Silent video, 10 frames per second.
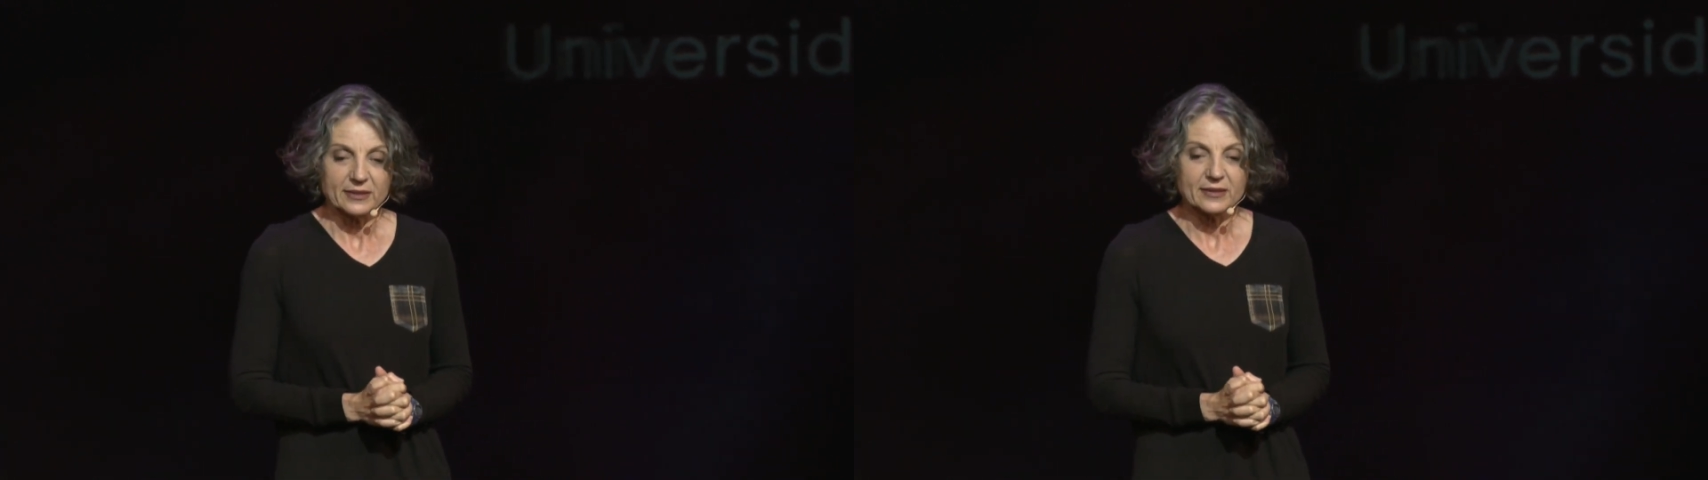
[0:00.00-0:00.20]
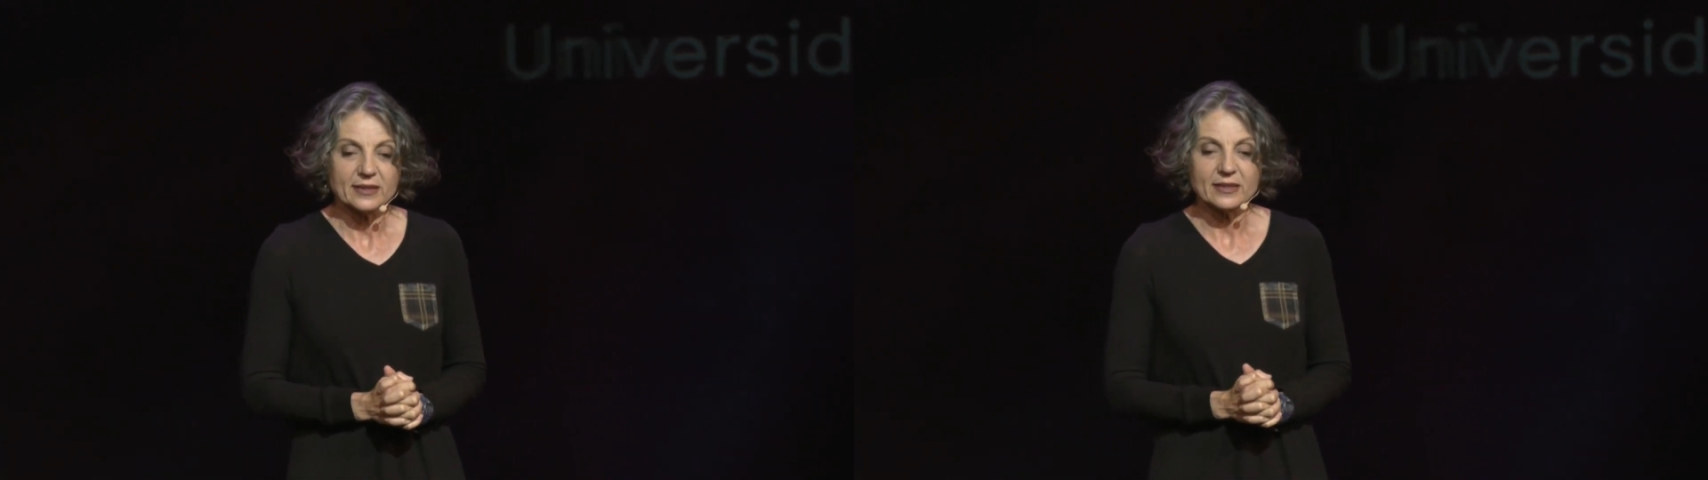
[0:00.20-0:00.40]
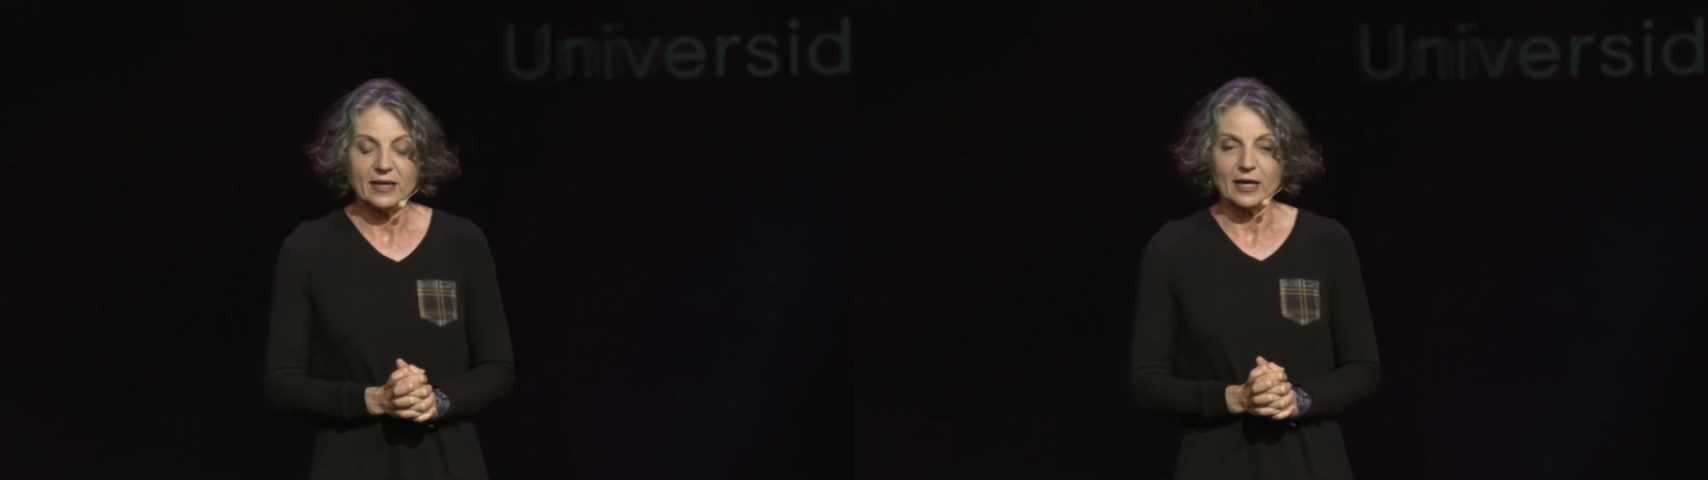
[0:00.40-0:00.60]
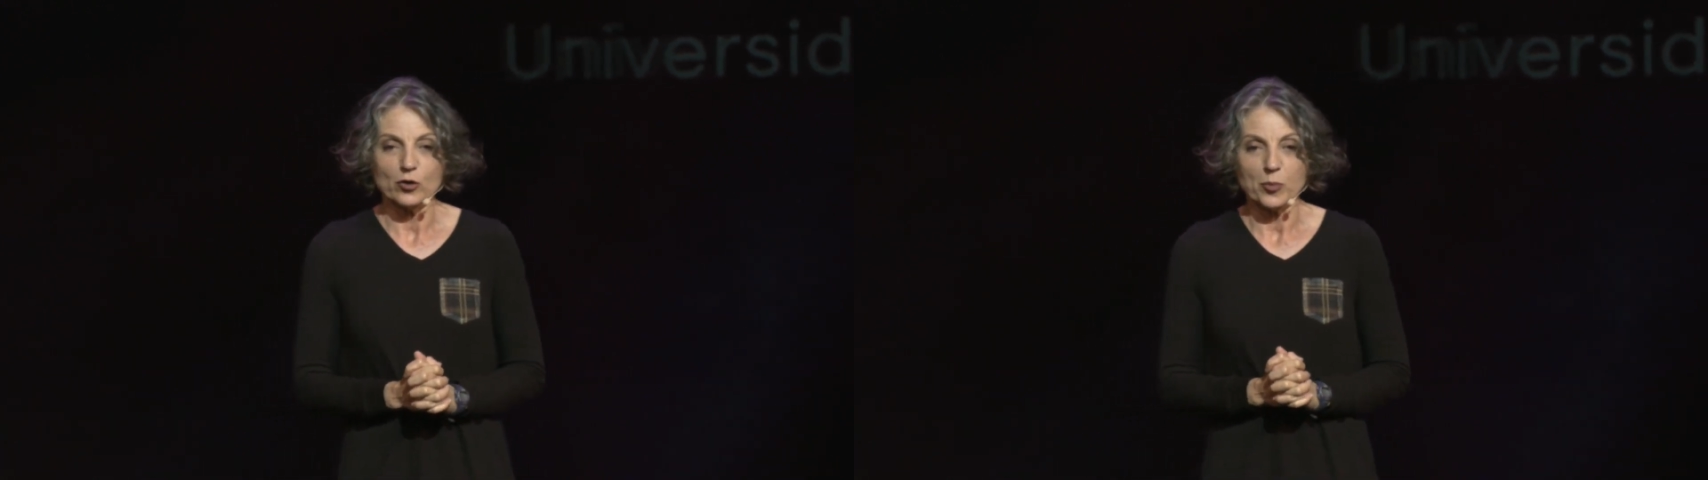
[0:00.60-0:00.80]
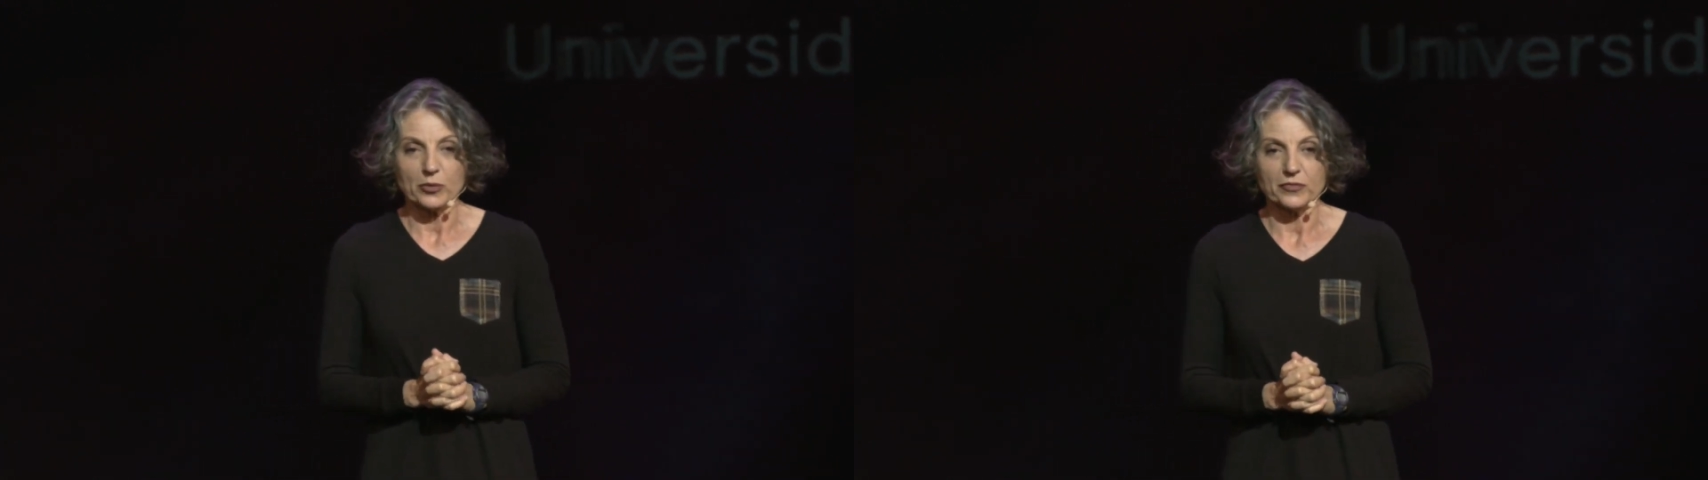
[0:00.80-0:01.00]

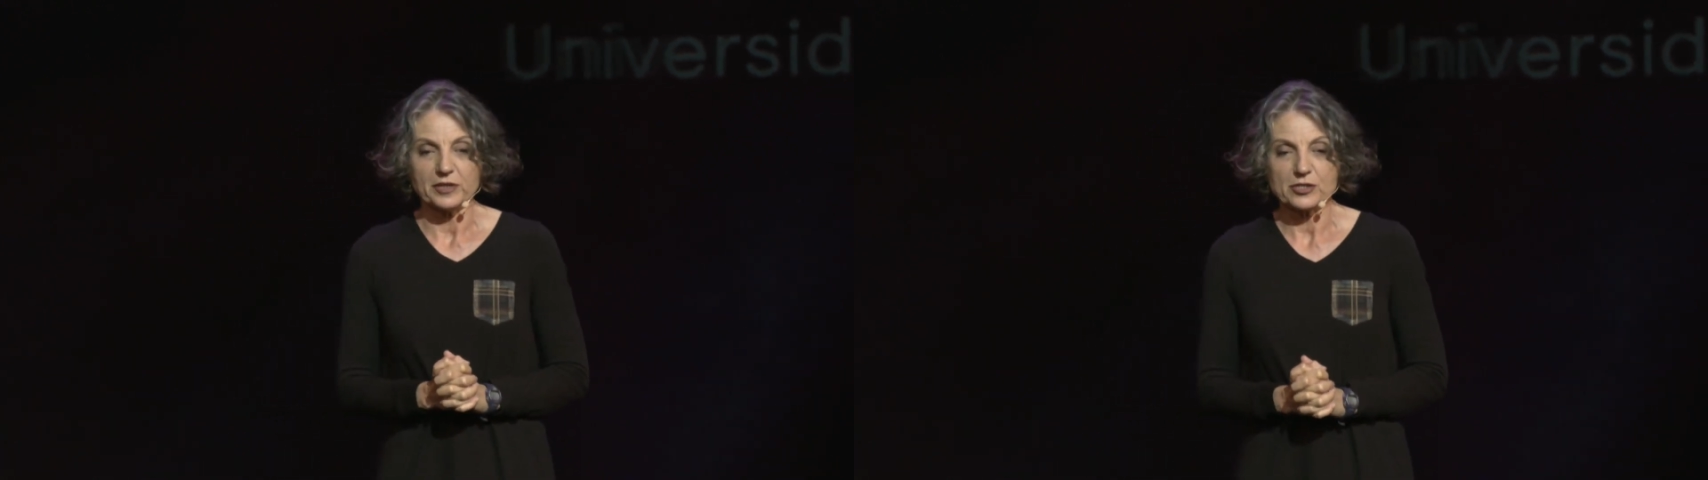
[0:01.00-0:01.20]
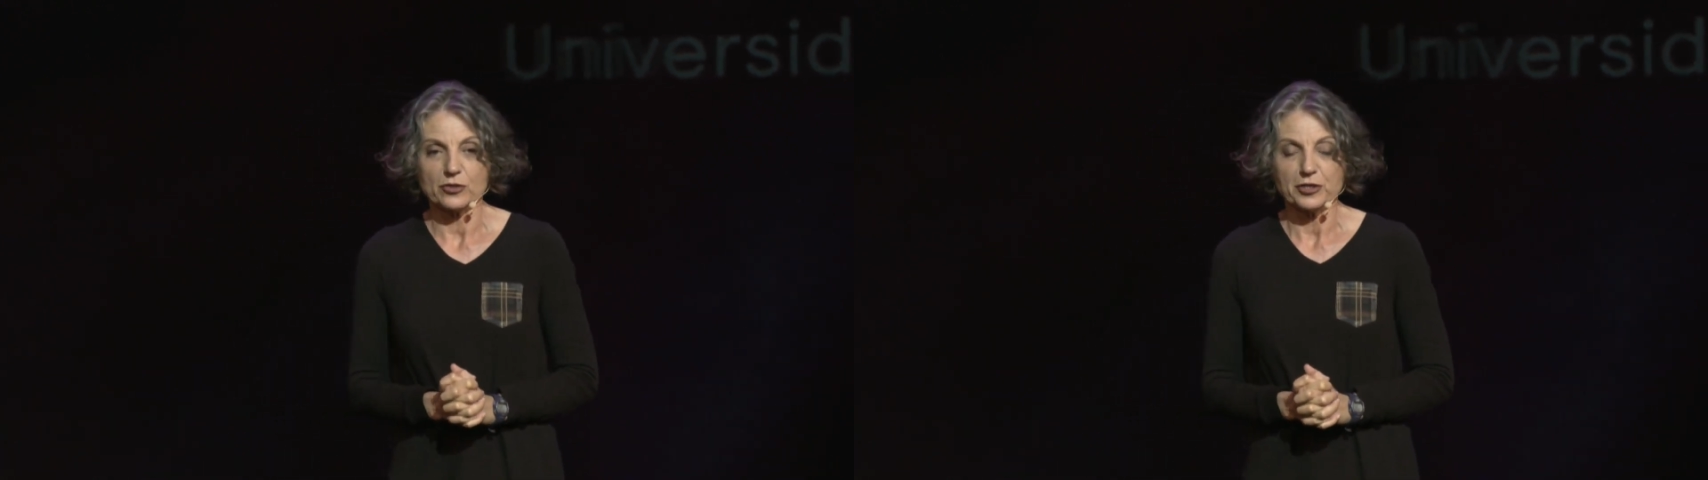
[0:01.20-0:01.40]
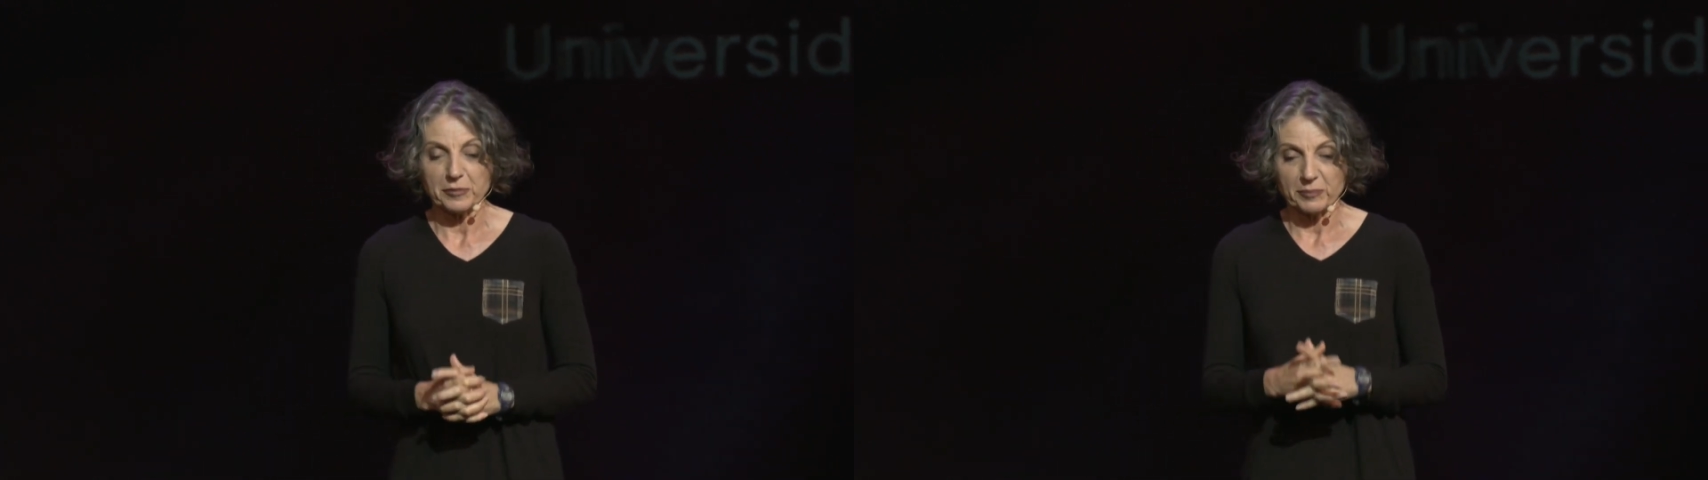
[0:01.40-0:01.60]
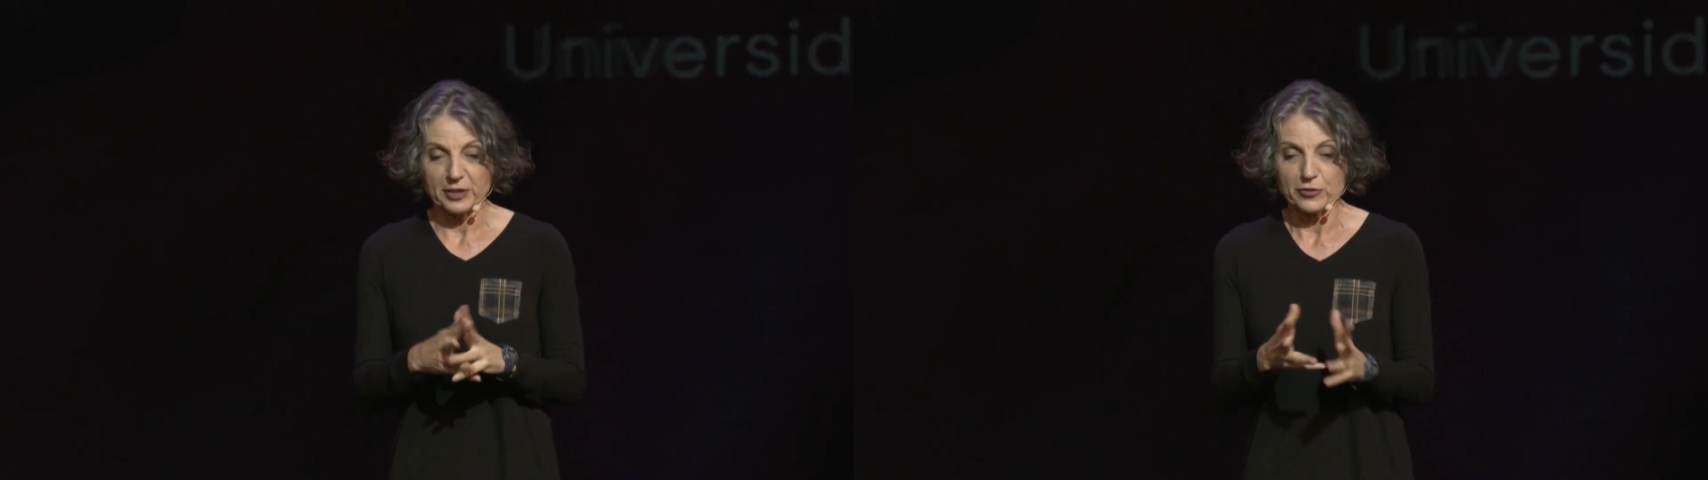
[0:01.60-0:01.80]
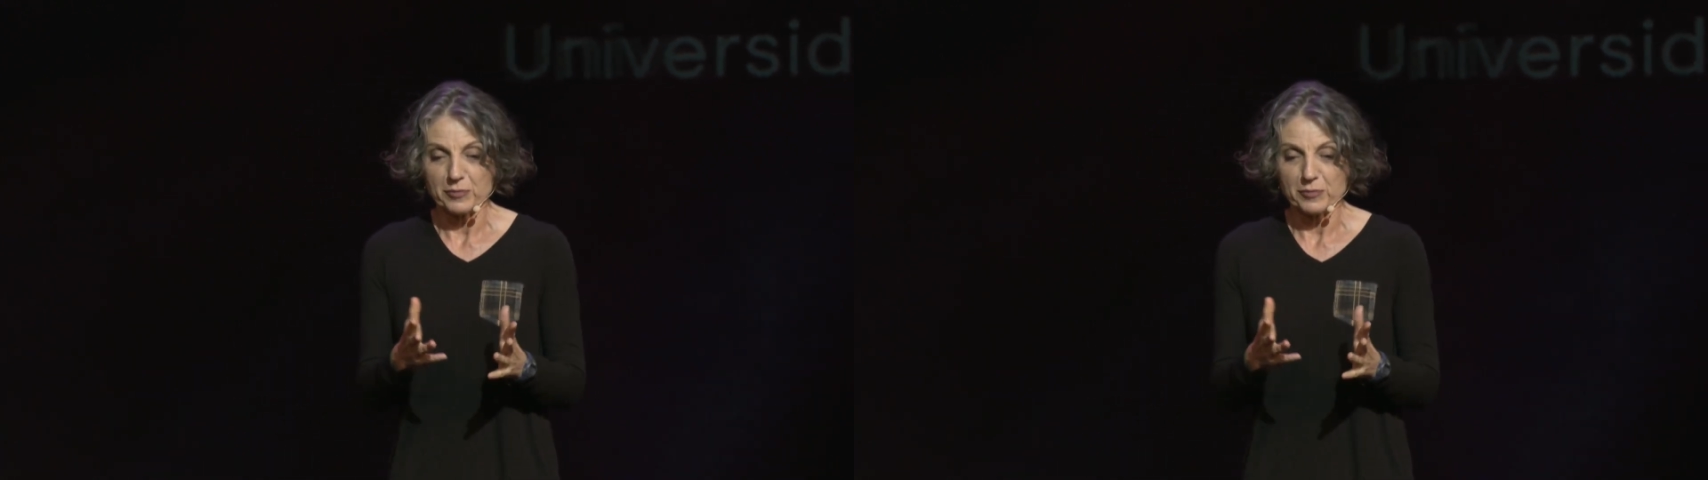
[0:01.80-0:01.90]
particularly teacher,